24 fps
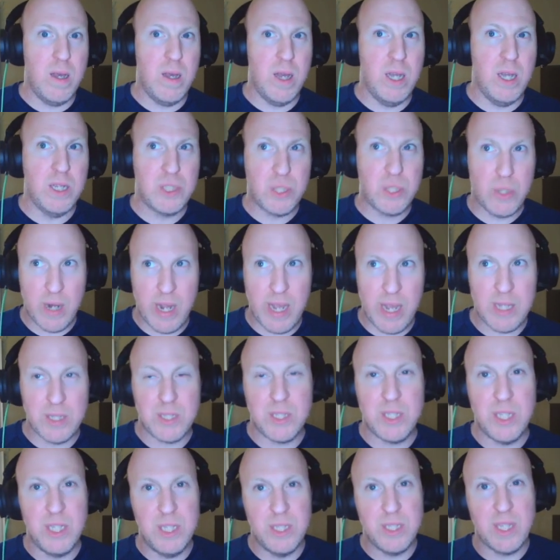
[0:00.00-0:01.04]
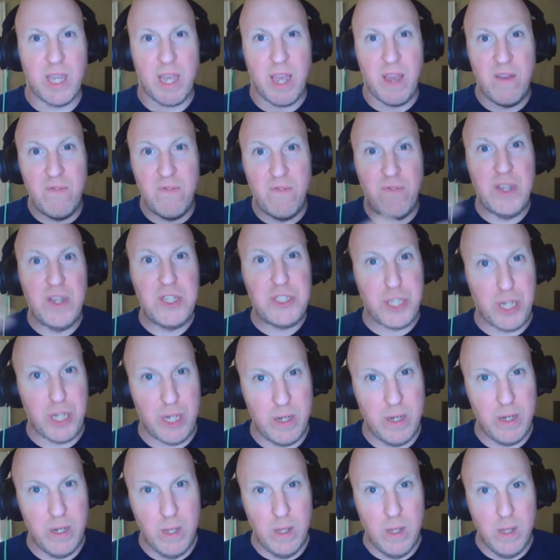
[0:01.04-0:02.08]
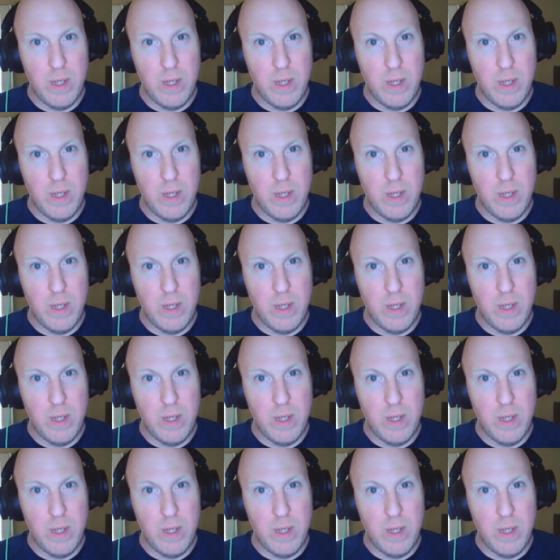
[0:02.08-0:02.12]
Atreus sees like a vision